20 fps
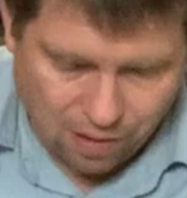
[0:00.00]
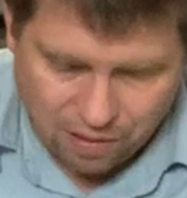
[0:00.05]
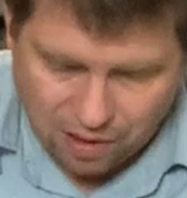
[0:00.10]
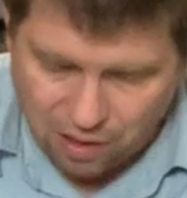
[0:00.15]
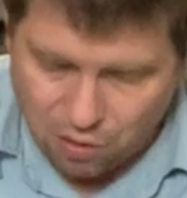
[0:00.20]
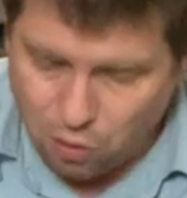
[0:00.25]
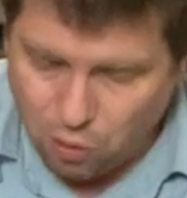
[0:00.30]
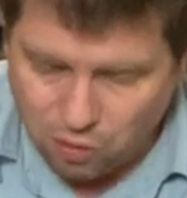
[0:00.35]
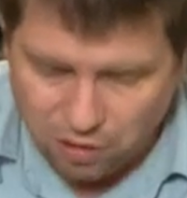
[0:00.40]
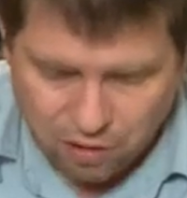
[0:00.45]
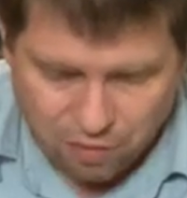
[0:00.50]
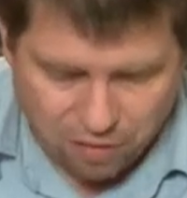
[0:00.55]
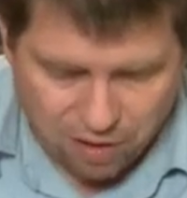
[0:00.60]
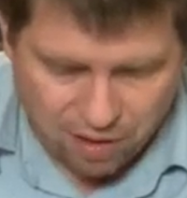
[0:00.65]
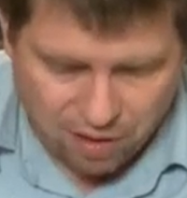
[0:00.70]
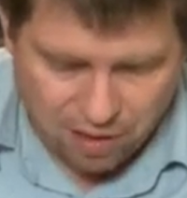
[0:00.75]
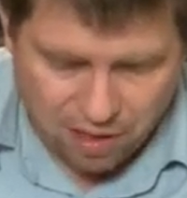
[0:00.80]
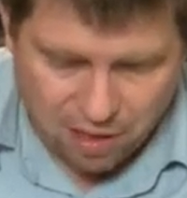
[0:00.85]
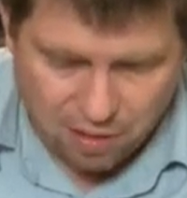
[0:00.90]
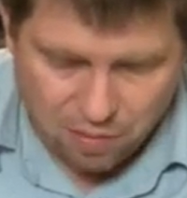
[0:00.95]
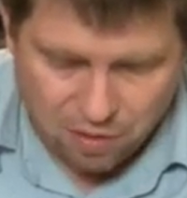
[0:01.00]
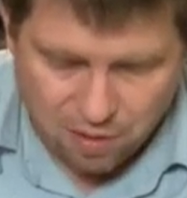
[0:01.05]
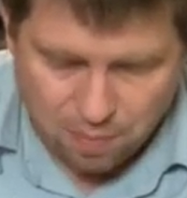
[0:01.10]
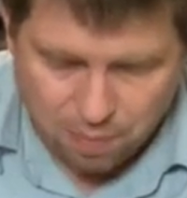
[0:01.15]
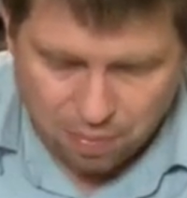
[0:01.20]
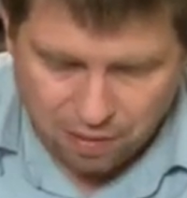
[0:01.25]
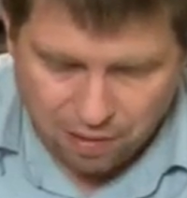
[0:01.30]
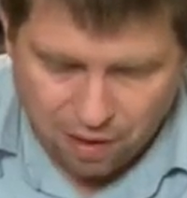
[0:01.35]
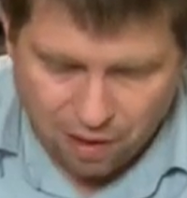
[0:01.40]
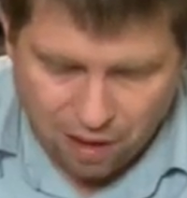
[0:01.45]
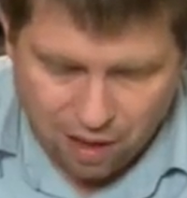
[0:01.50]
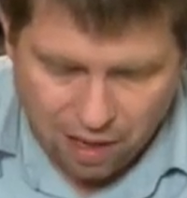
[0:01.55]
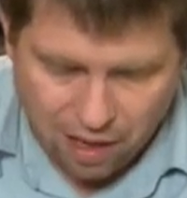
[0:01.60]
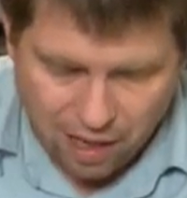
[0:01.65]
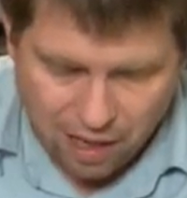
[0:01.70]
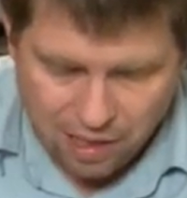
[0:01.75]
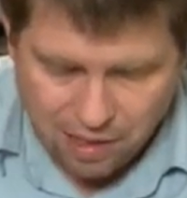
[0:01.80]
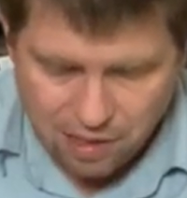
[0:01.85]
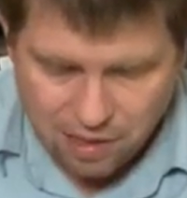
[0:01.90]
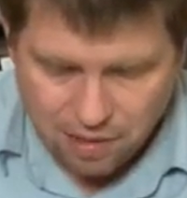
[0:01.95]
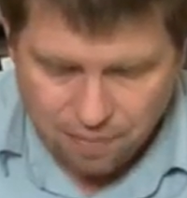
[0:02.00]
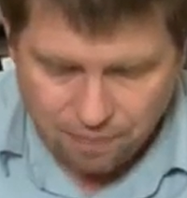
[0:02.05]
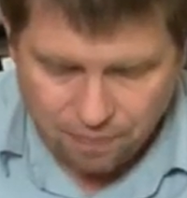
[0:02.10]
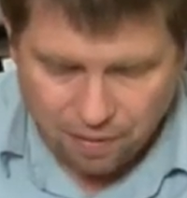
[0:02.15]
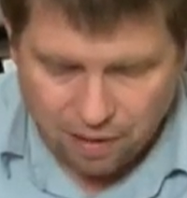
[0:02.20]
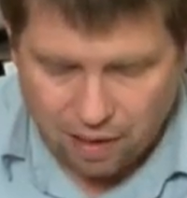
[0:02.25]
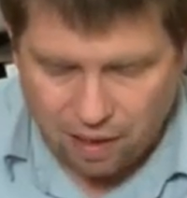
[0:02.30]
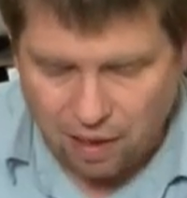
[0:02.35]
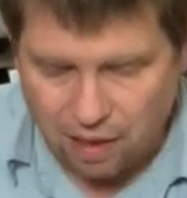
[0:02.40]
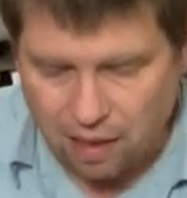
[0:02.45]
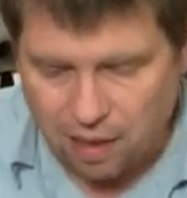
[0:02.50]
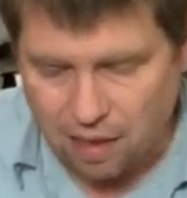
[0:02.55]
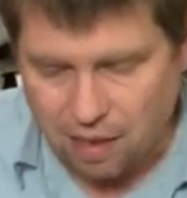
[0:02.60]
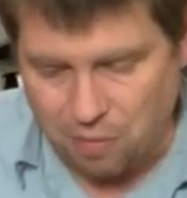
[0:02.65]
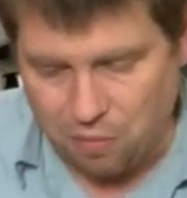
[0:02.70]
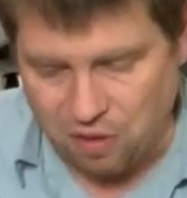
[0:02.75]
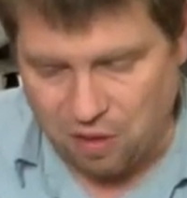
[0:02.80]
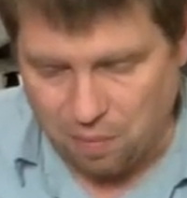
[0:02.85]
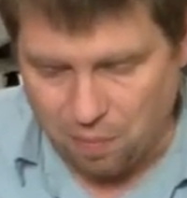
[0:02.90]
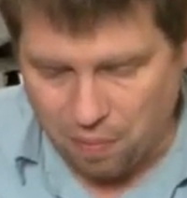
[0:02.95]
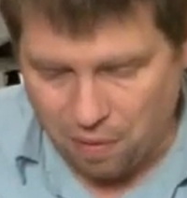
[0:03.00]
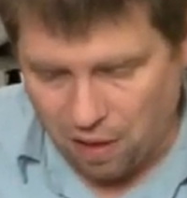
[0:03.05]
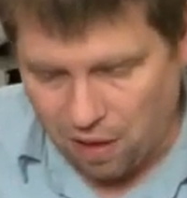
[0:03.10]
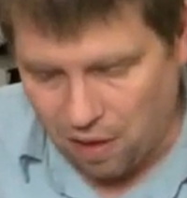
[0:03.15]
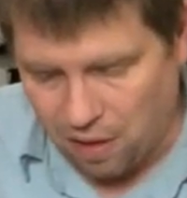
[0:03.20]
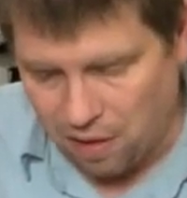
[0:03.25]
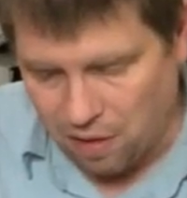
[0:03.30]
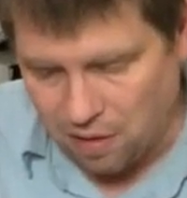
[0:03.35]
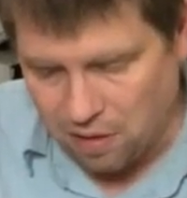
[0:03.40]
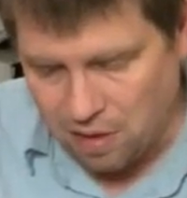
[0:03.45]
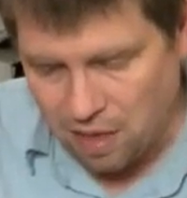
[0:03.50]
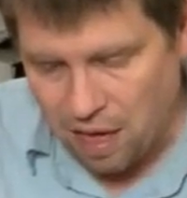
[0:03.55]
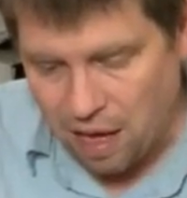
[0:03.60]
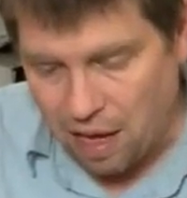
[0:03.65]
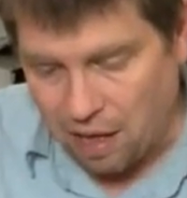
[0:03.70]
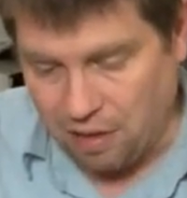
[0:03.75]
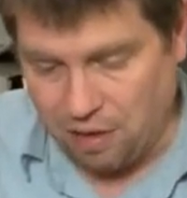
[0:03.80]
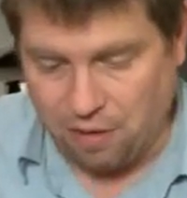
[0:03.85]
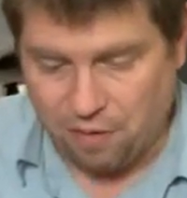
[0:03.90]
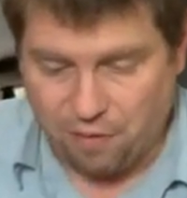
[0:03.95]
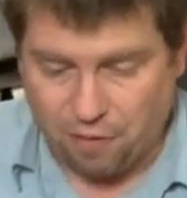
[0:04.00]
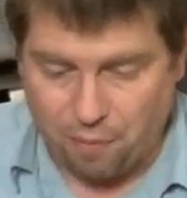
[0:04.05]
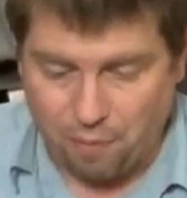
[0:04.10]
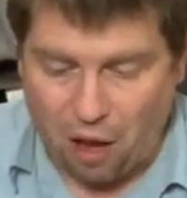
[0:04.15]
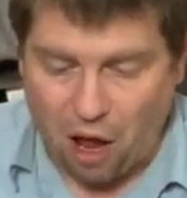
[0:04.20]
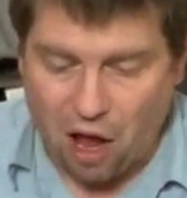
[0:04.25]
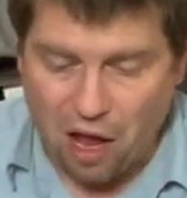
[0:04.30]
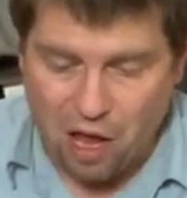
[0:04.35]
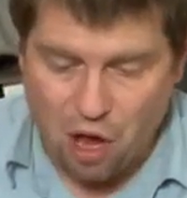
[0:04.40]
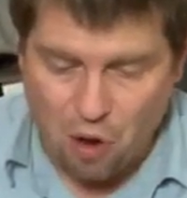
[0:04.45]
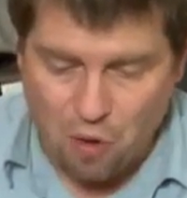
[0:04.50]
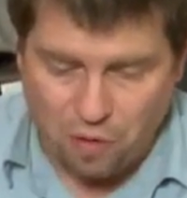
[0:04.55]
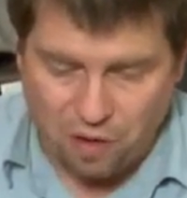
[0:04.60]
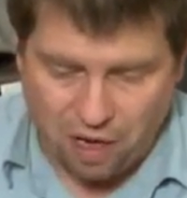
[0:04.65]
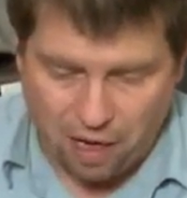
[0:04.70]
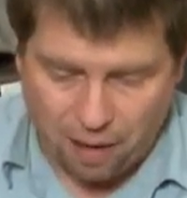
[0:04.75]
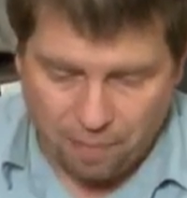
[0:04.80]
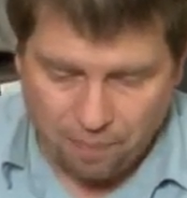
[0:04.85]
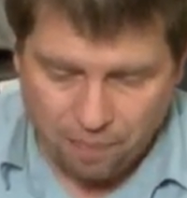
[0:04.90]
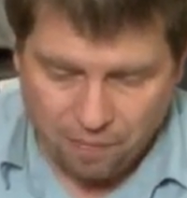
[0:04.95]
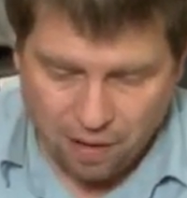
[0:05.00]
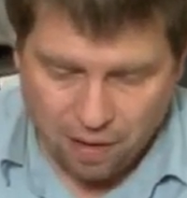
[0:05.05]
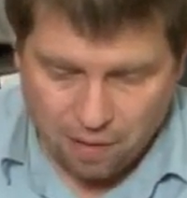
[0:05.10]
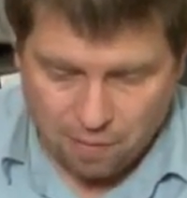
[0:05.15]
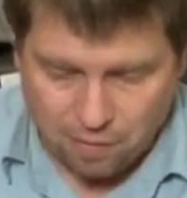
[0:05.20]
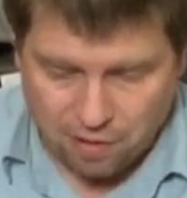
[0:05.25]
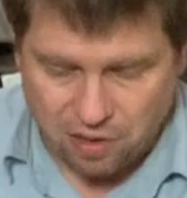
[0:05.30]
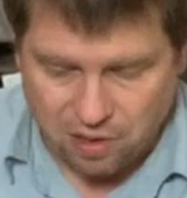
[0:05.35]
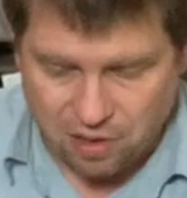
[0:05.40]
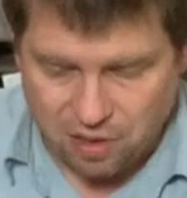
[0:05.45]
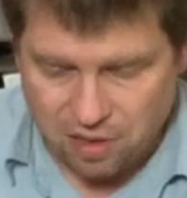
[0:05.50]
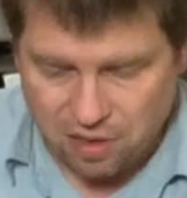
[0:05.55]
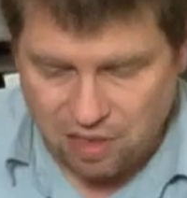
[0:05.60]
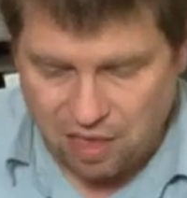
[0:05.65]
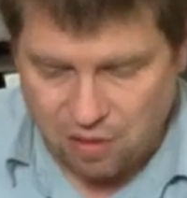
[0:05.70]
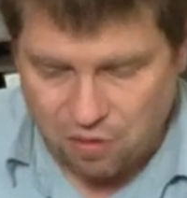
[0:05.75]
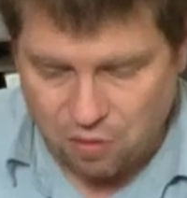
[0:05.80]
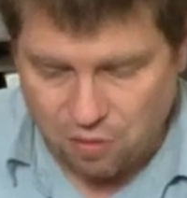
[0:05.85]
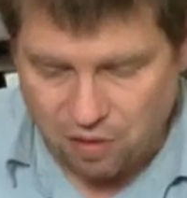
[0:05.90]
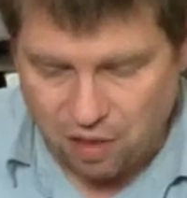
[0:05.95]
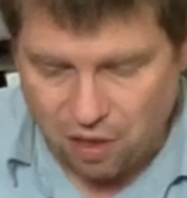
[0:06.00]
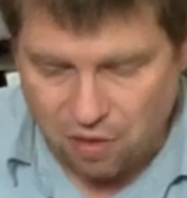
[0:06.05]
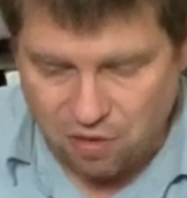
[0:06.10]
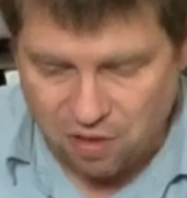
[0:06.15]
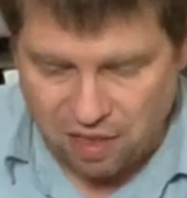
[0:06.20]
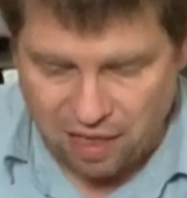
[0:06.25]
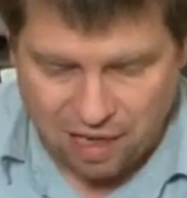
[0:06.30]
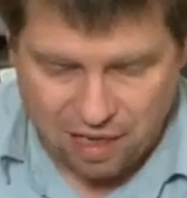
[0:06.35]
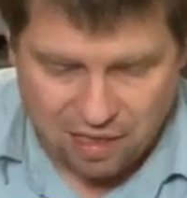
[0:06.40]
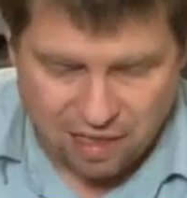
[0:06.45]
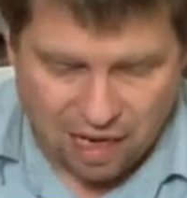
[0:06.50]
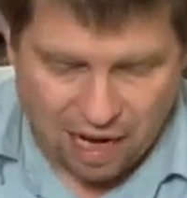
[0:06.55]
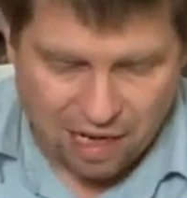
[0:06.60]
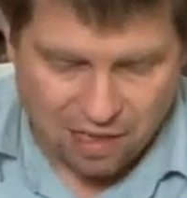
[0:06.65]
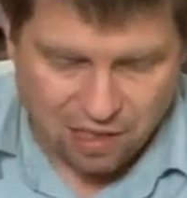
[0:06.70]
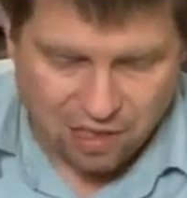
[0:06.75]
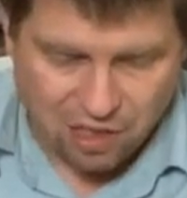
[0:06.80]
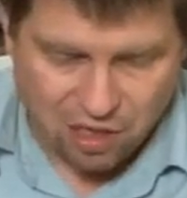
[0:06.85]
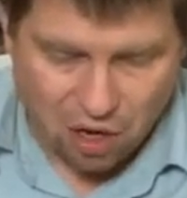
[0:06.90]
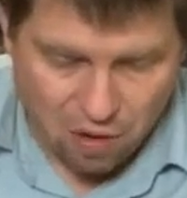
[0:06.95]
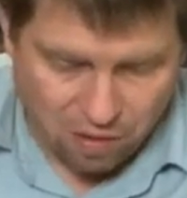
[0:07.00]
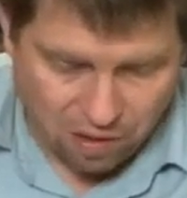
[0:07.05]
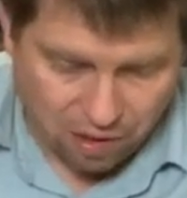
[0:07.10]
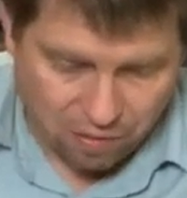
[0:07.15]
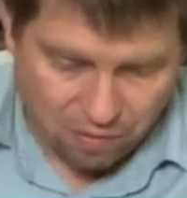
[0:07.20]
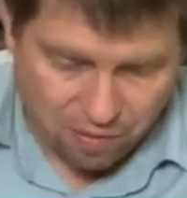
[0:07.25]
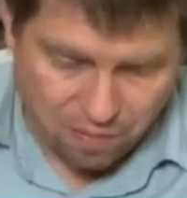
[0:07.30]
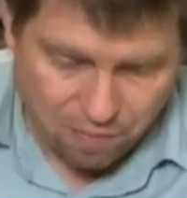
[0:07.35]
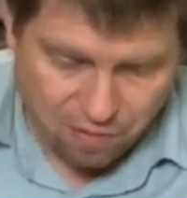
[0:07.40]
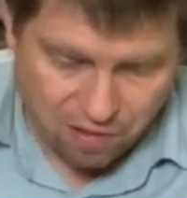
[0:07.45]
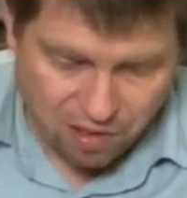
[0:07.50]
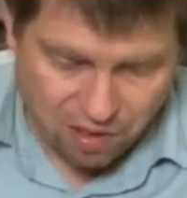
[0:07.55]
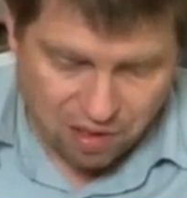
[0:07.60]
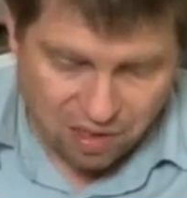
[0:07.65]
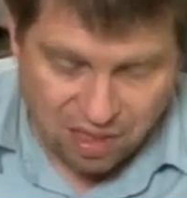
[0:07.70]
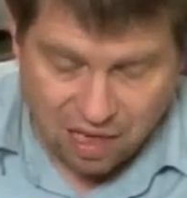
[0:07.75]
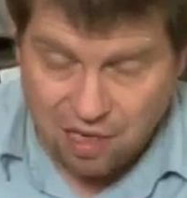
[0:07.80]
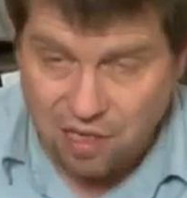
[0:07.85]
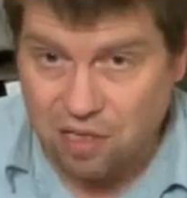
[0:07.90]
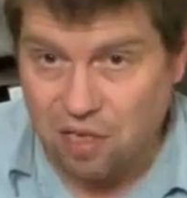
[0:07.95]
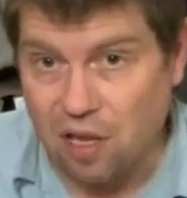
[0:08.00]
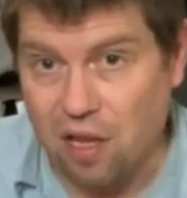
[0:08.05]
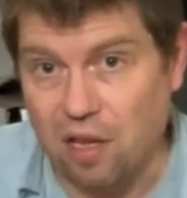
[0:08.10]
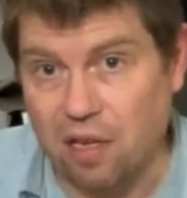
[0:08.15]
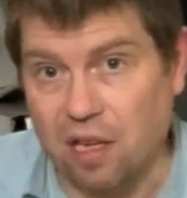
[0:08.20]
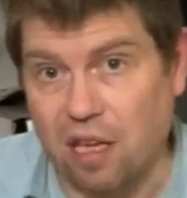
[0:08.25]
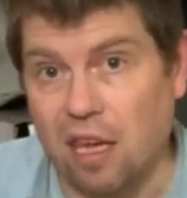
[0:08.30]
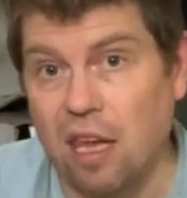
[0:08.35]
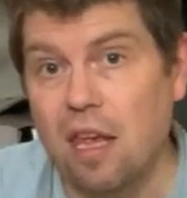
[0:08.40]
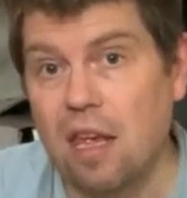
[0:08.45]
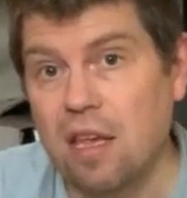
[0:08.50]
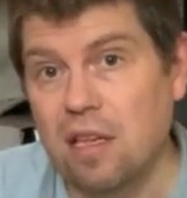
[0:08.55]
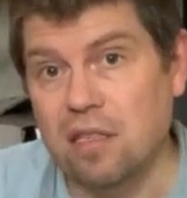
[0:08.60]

they all agree that he was blind, he was a bard, and he was from Ionia, which is central coastland Anatolia in present-day Turkey.